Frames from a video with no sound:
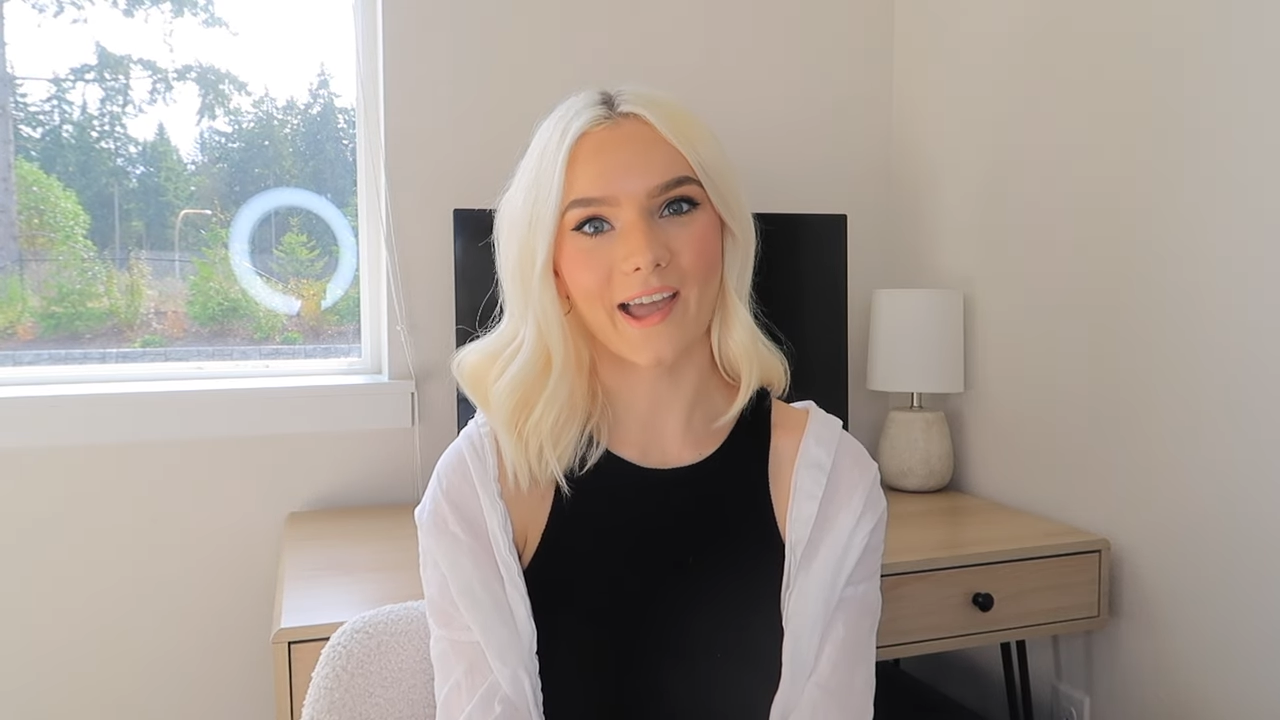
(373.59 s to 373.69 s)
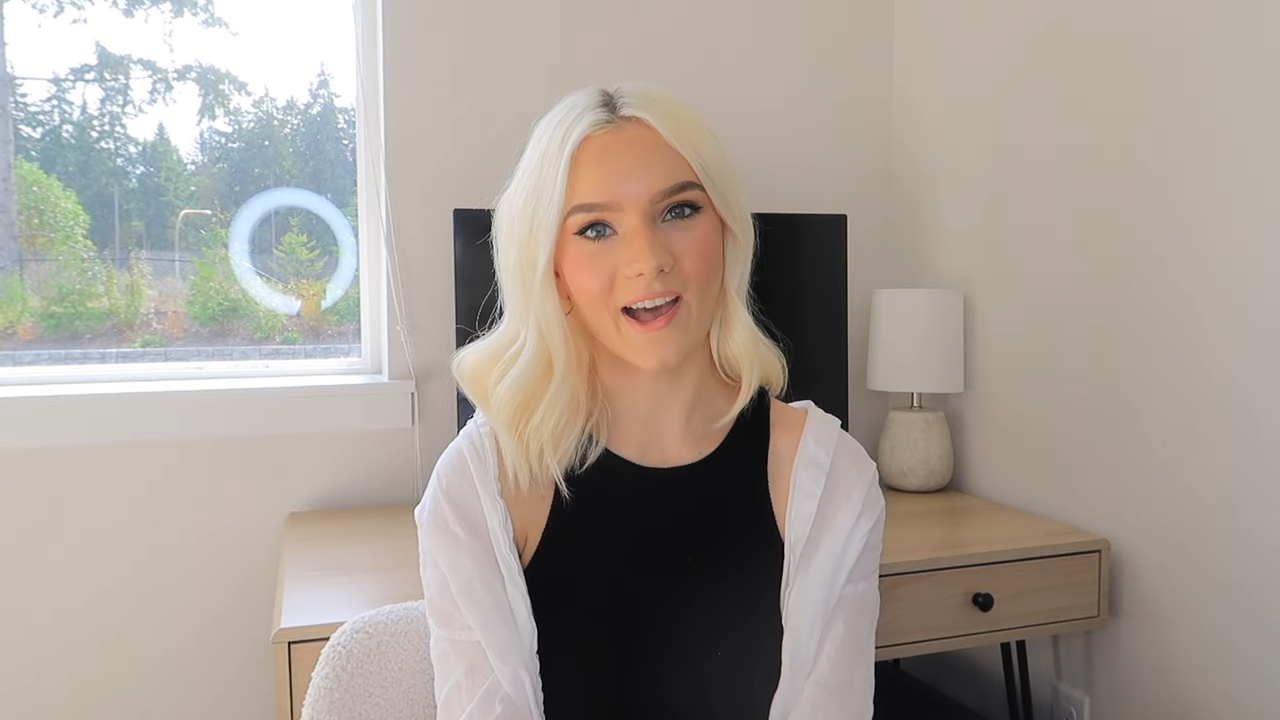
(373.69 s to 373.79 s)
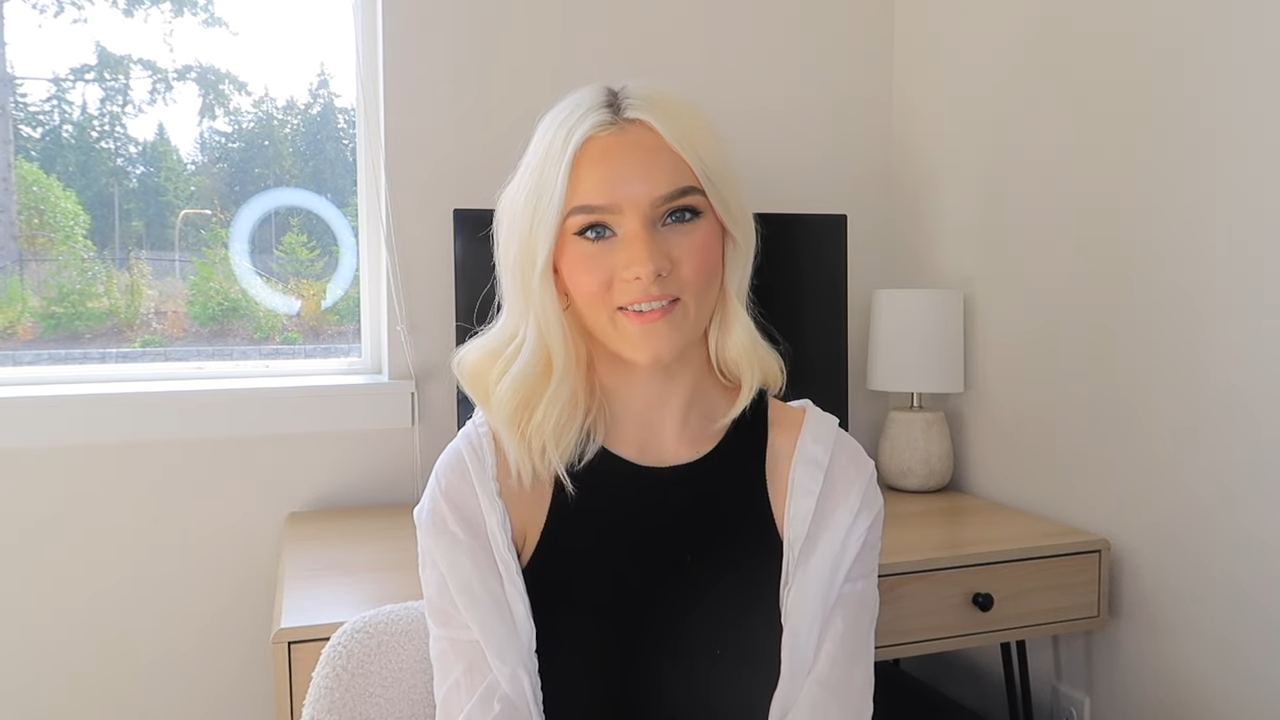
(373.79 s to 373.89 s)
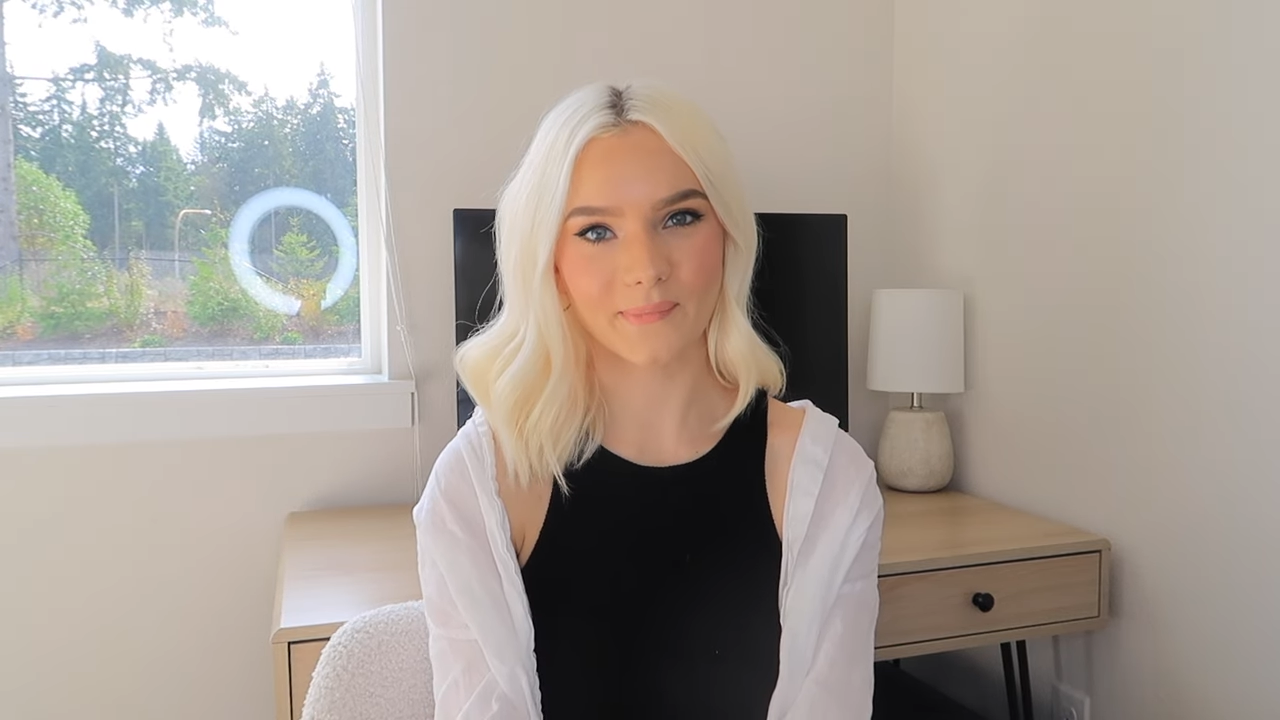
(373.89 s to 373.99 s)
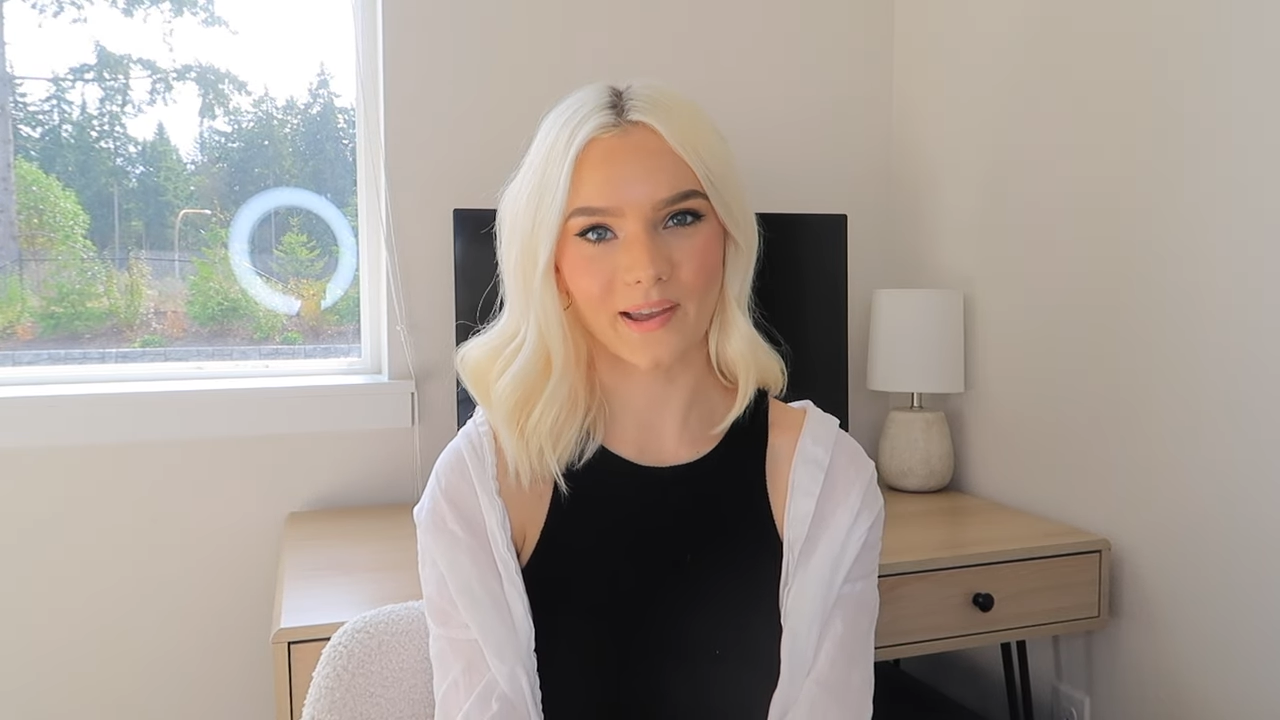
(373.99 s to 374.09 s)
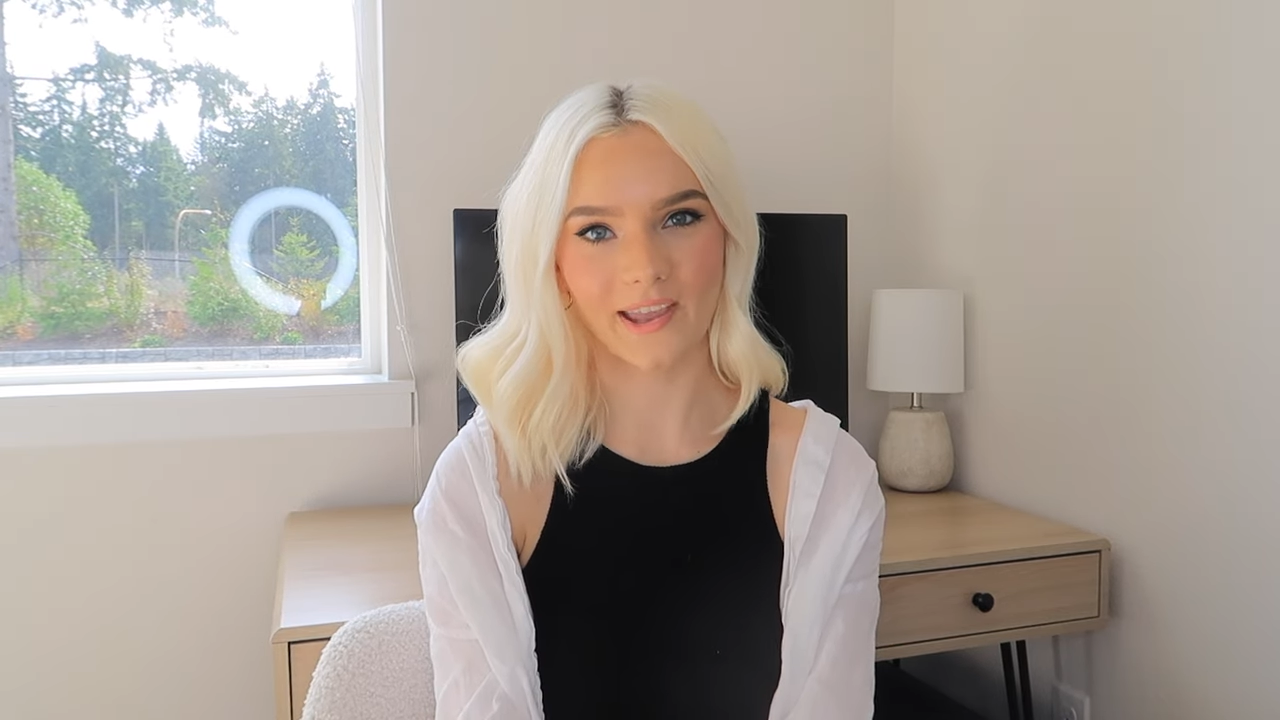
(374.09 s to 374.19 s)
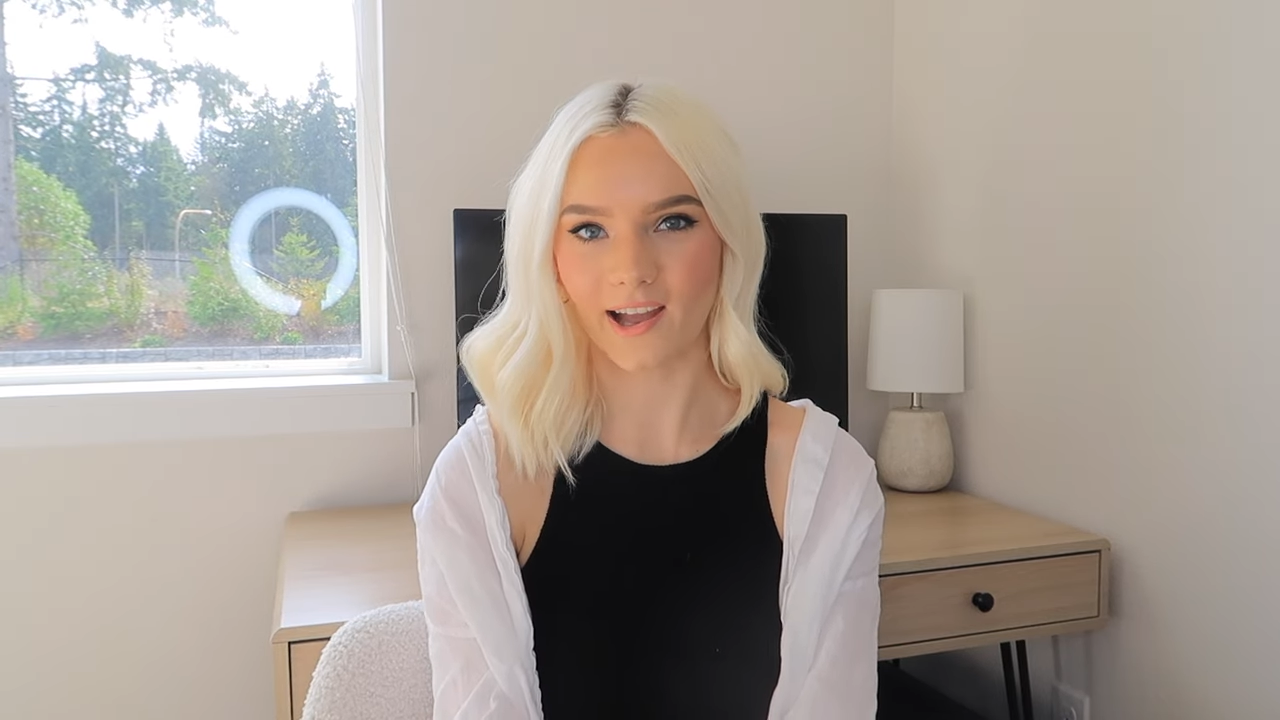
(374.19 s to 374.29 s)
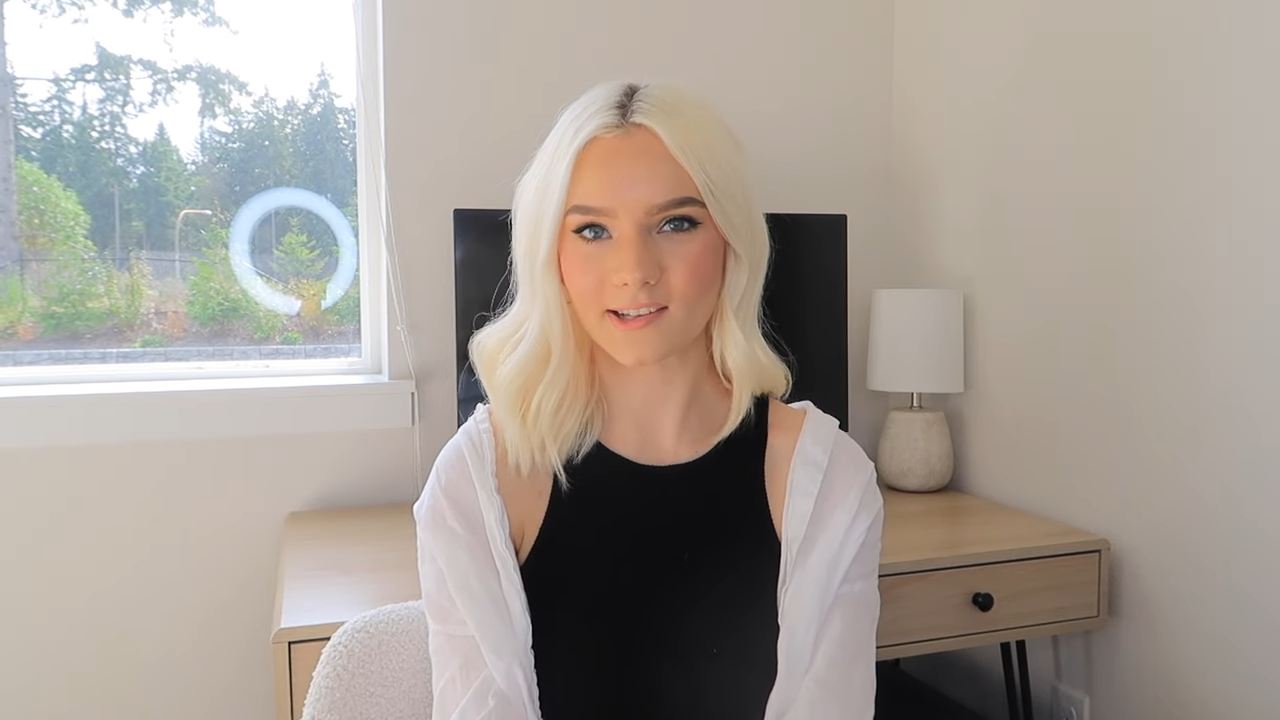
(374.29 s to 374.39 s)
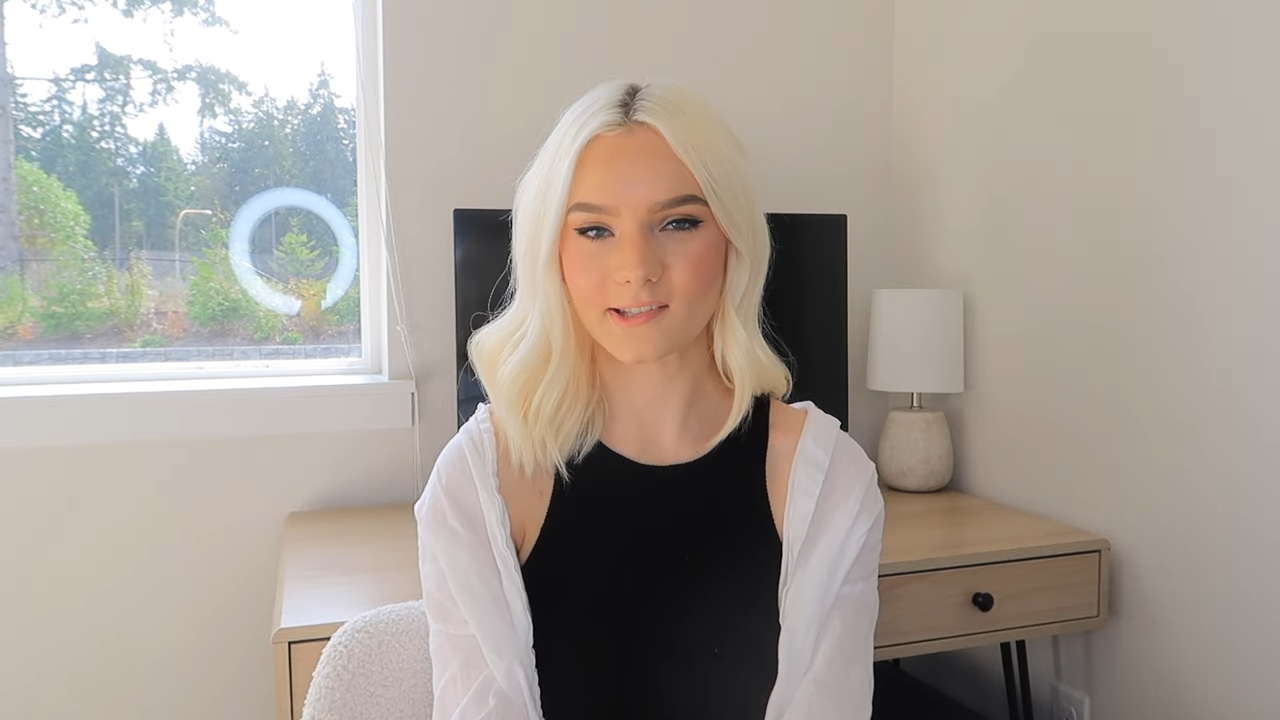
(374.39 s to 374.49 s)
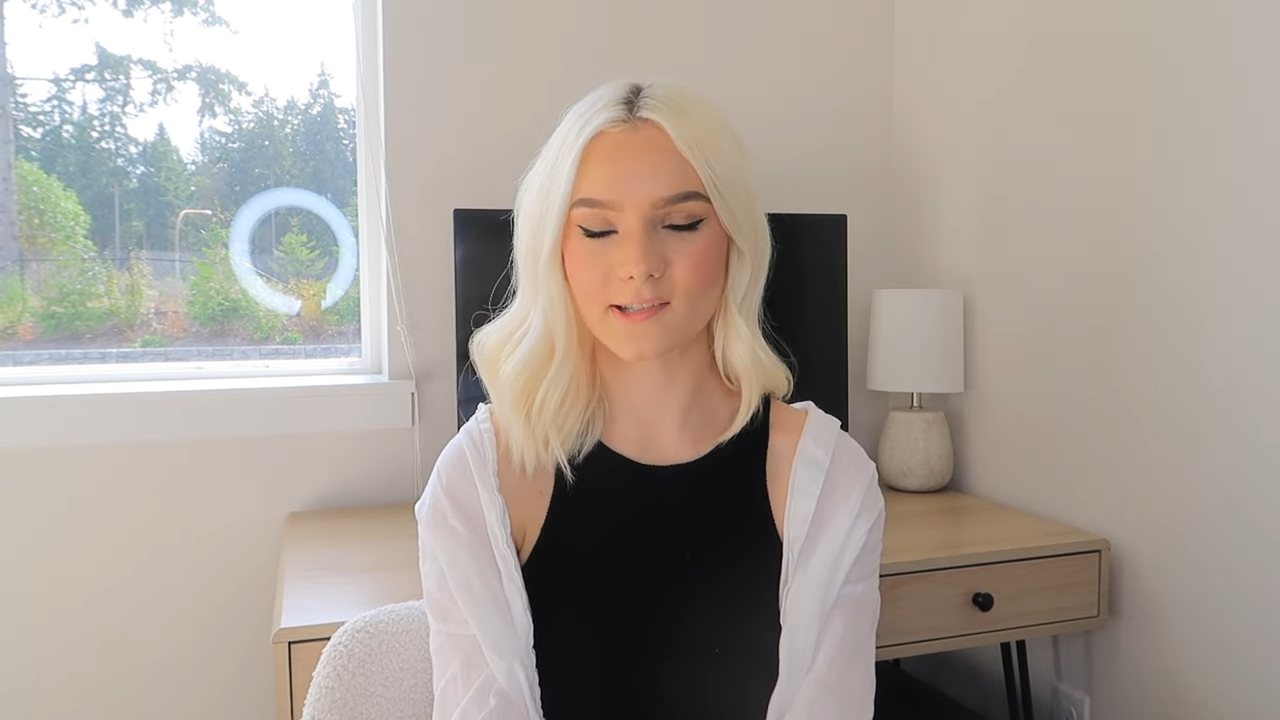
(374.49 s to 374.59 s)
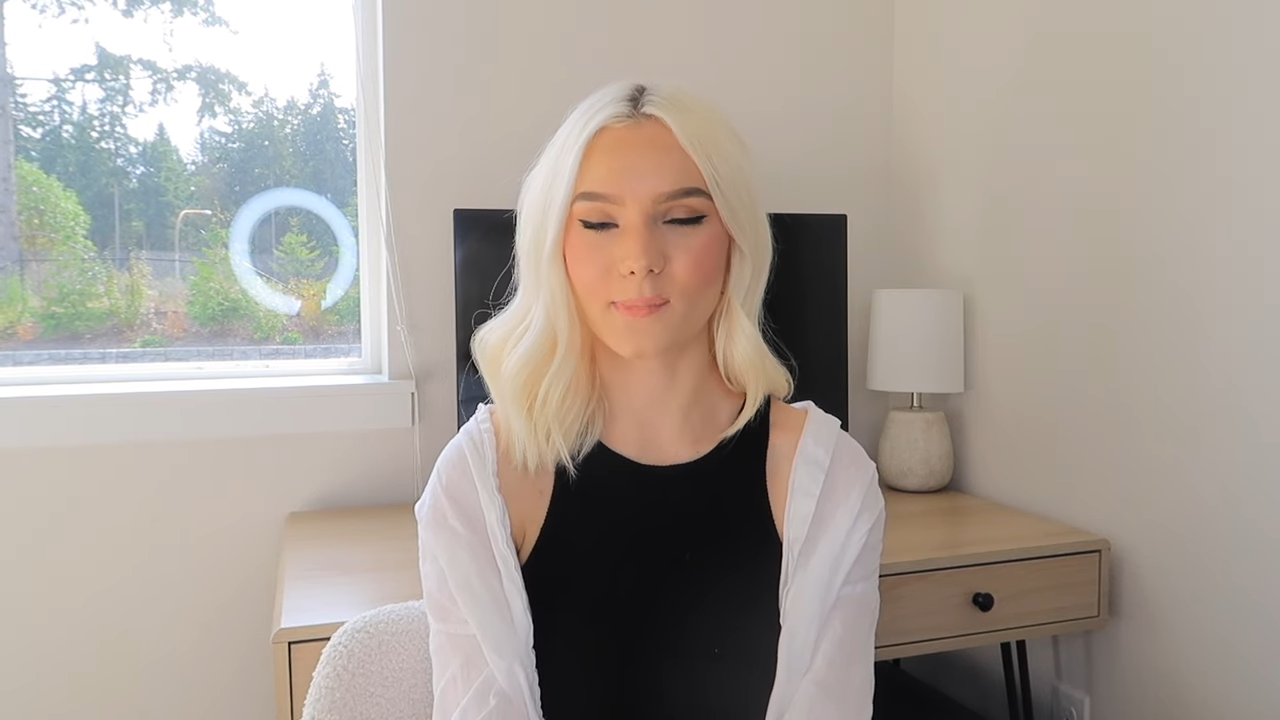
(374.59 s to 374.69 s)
having my cats